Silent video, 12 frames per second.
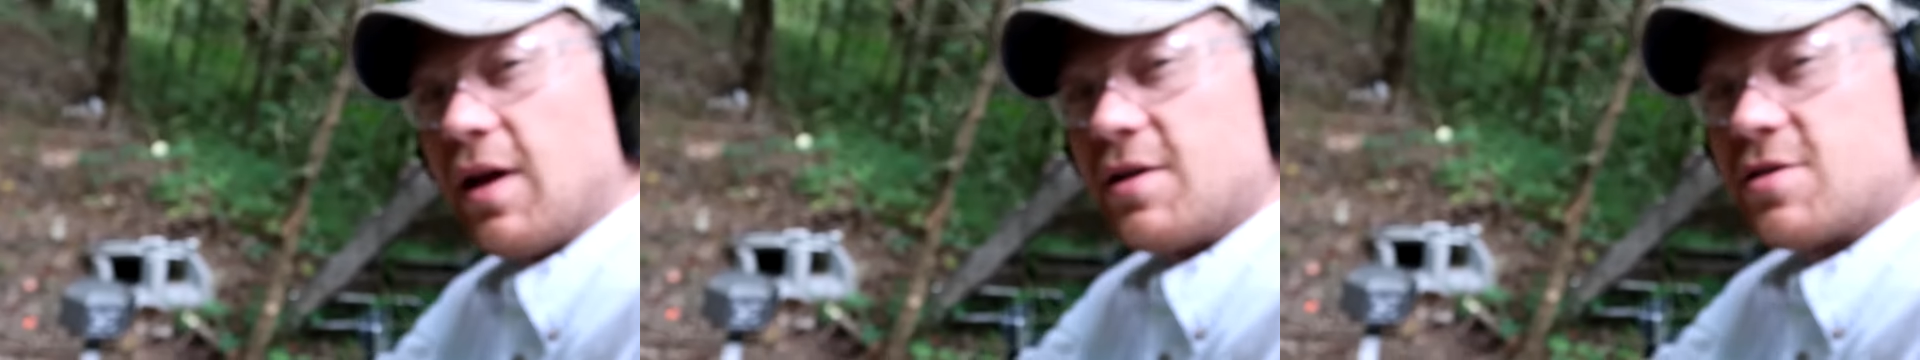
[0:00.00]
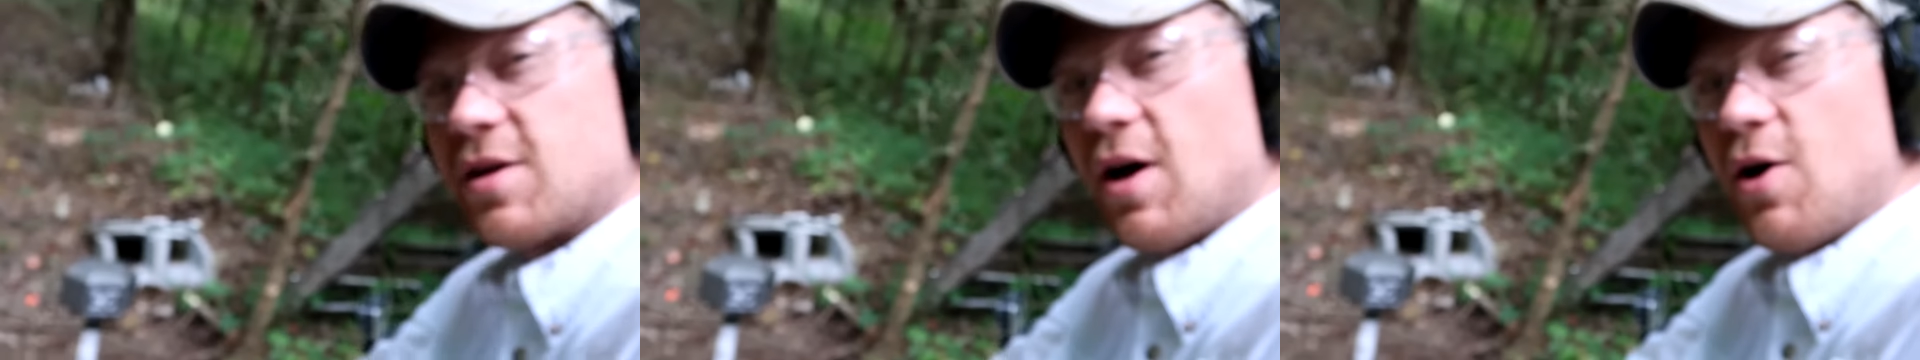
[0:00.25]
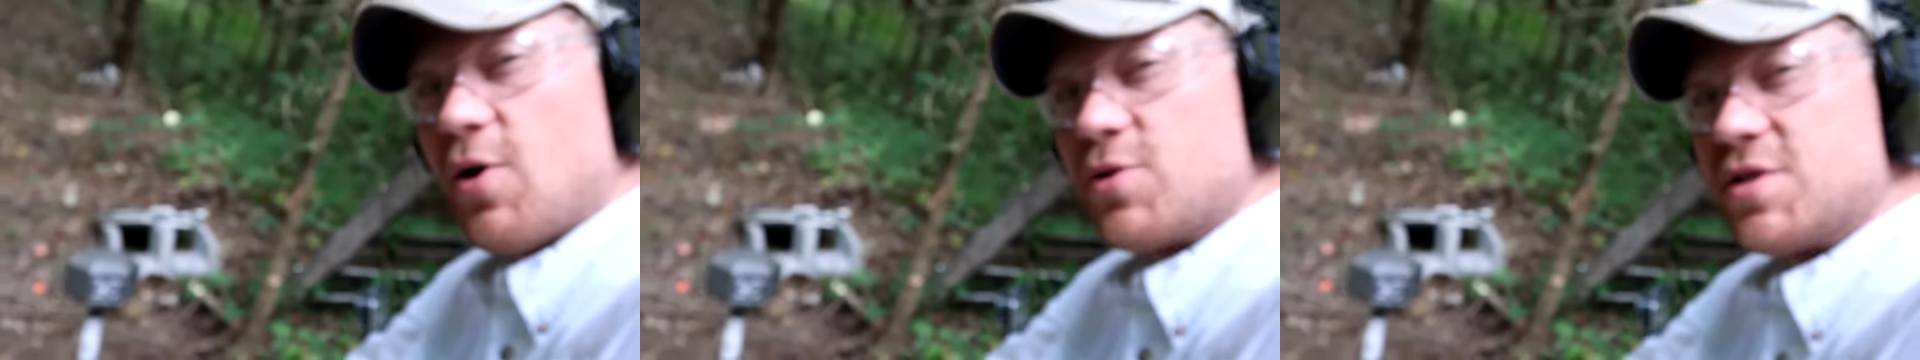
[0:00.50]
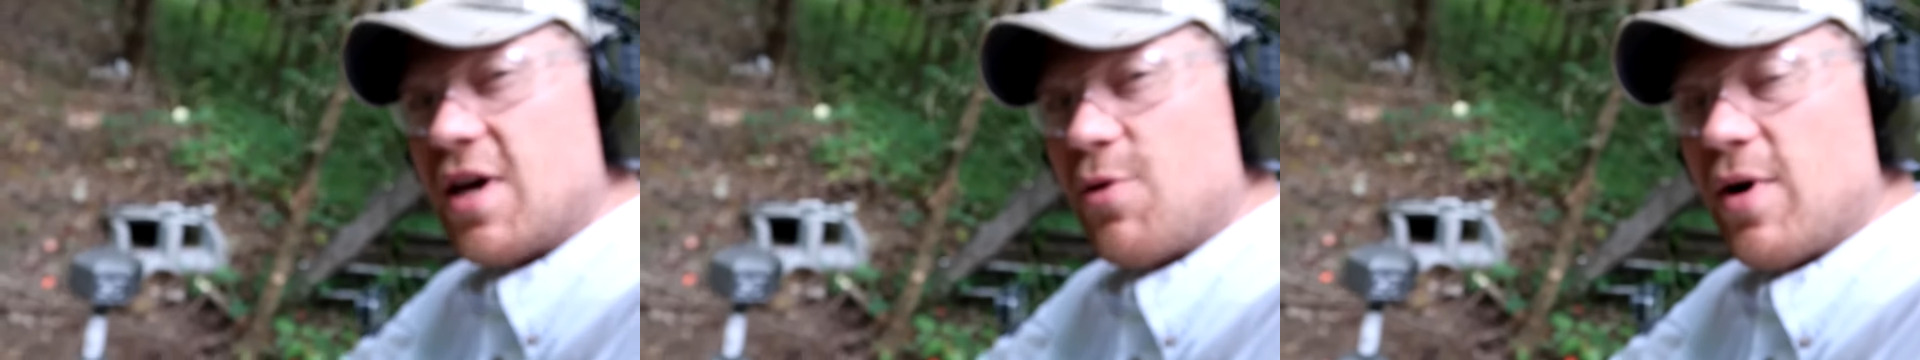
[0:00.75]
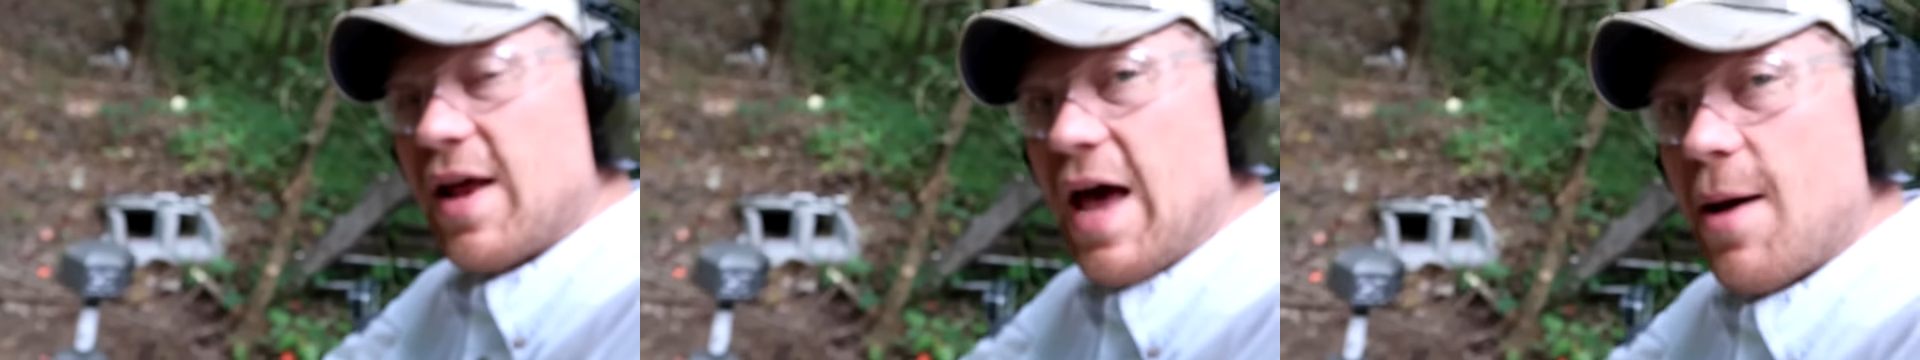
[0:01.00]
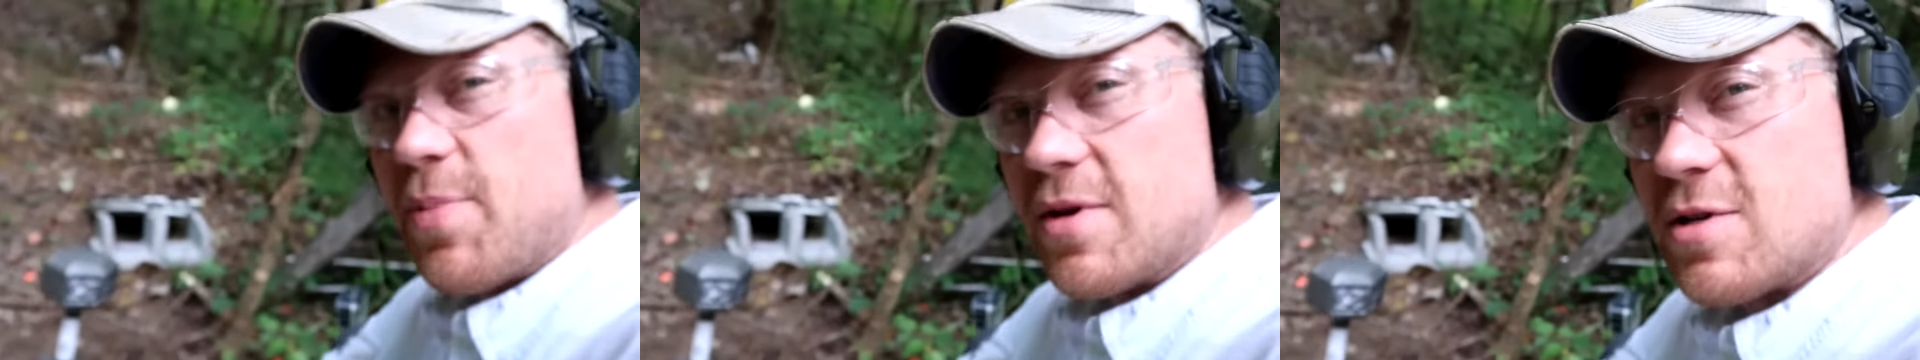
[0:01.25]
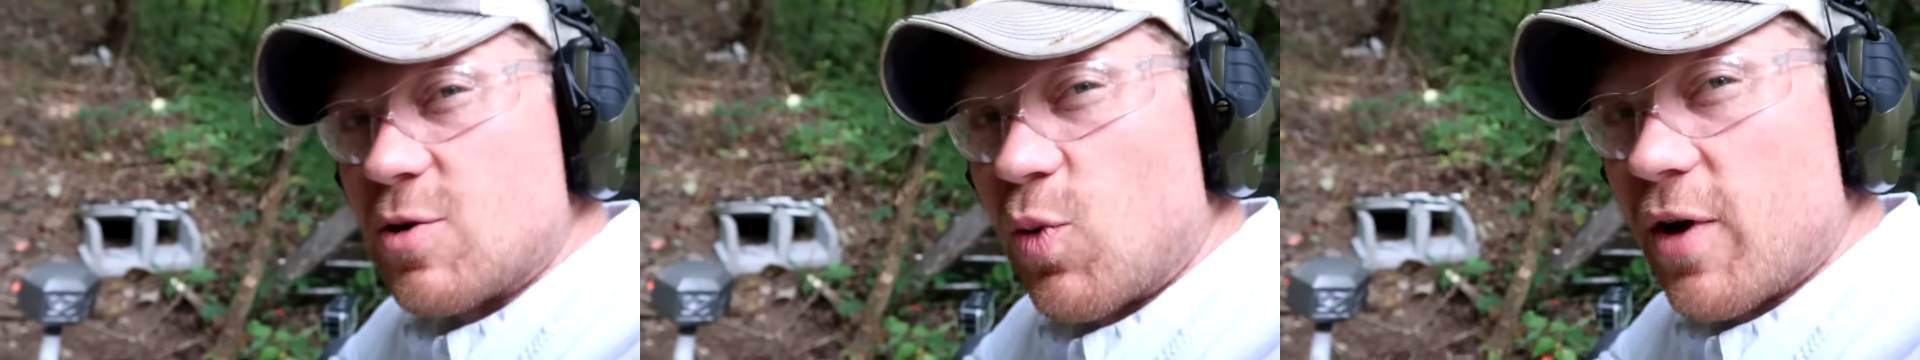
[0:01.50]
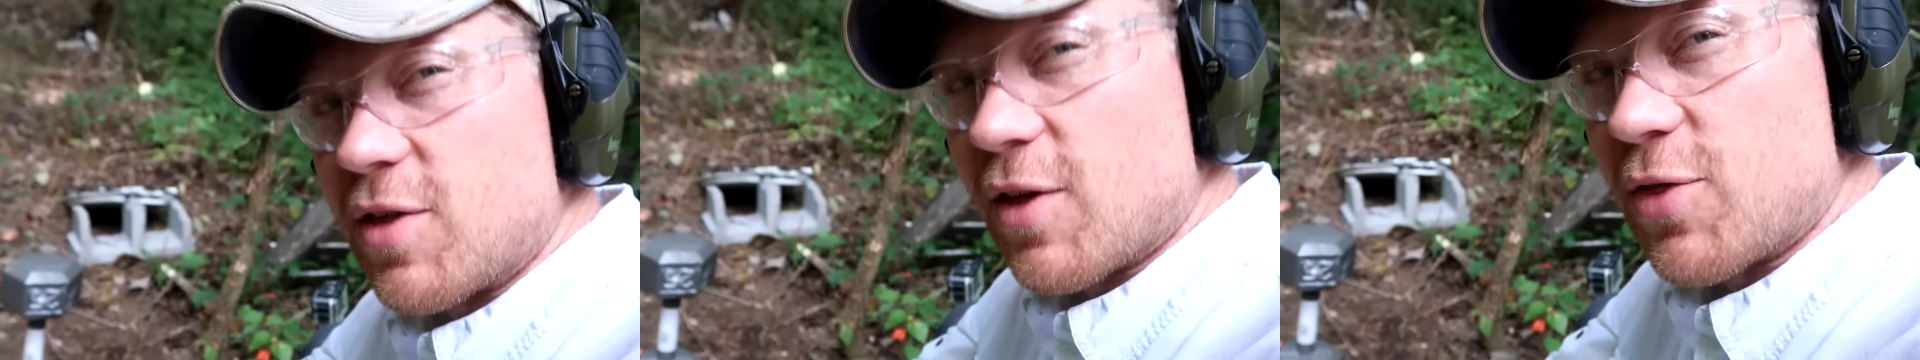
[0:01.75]
Let's go see what happens
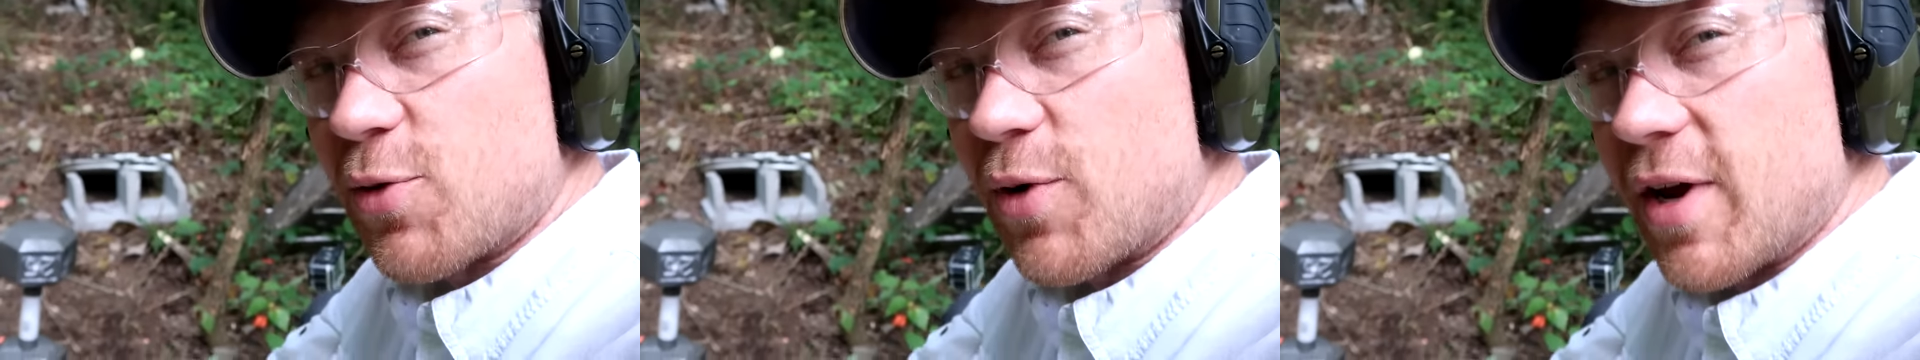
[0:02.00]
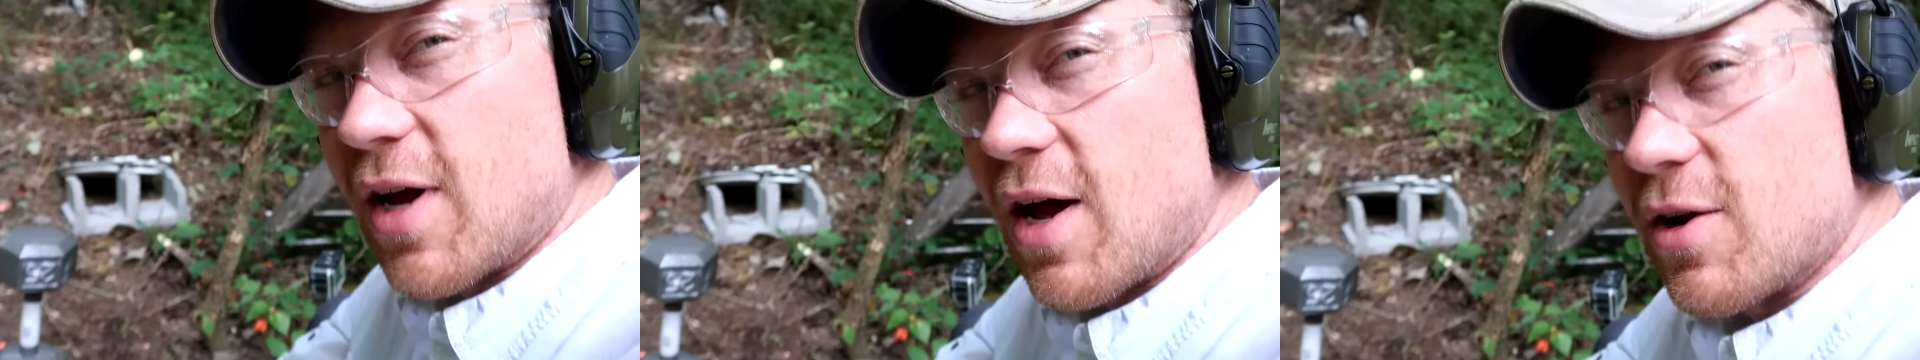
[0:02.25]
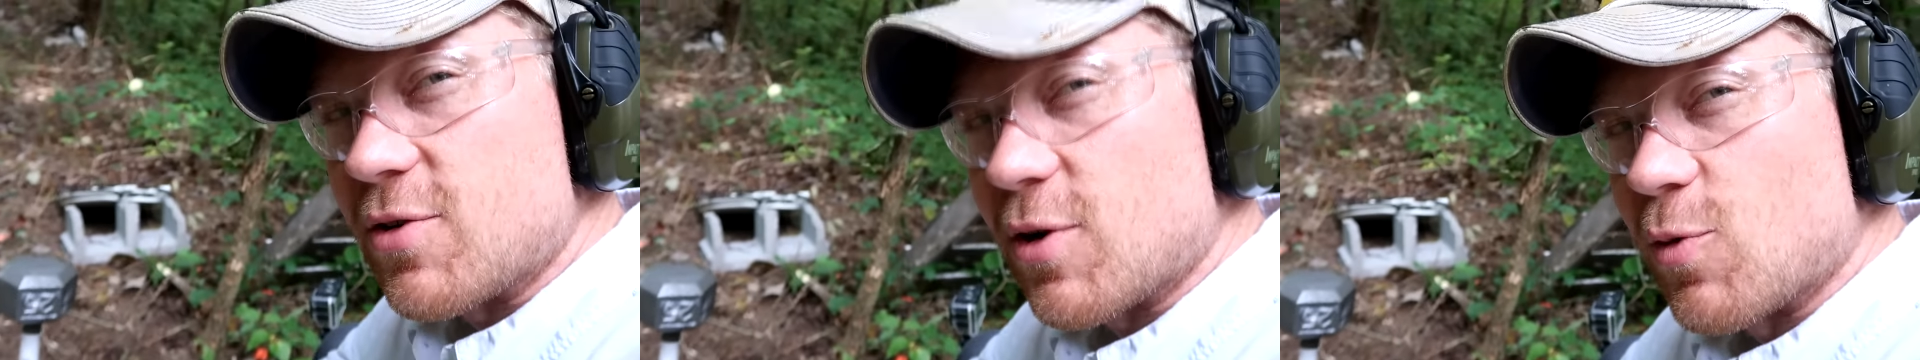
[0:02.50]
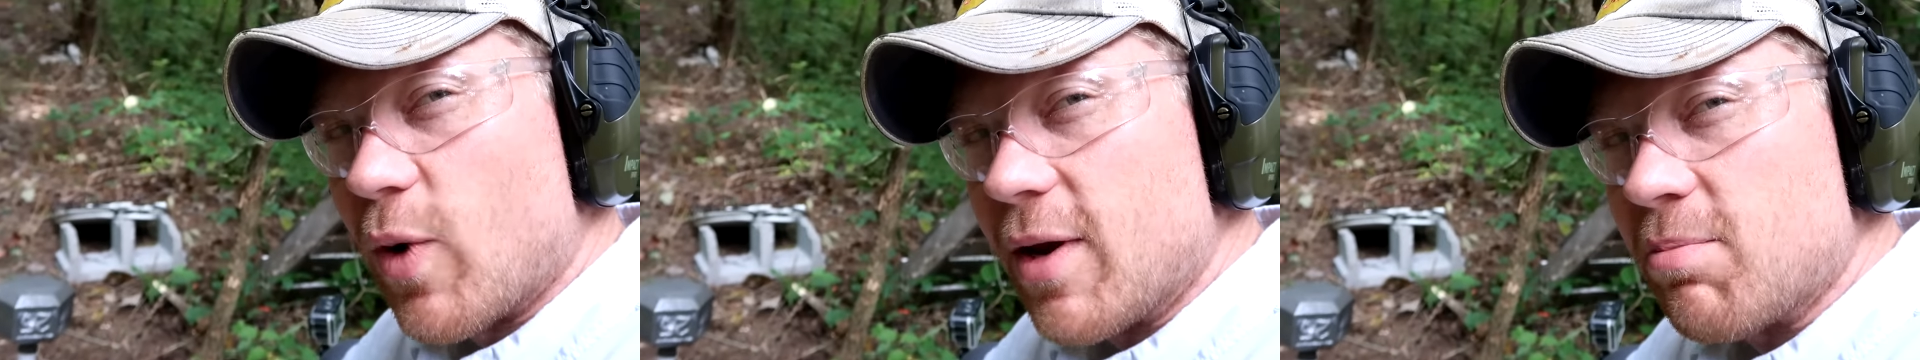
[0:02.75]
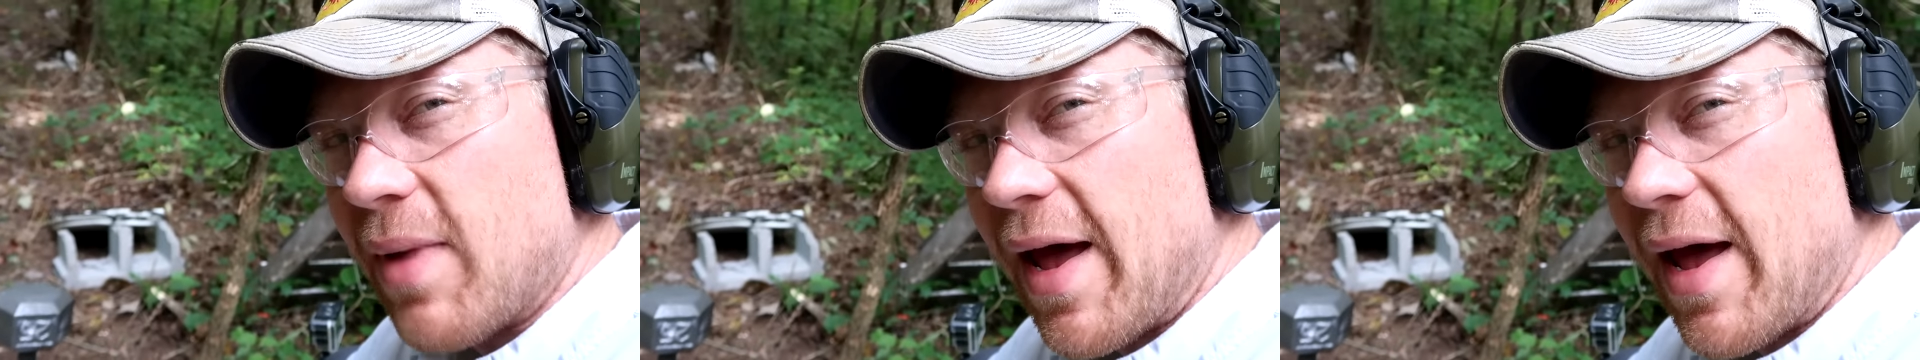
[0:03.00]
with the 300 Win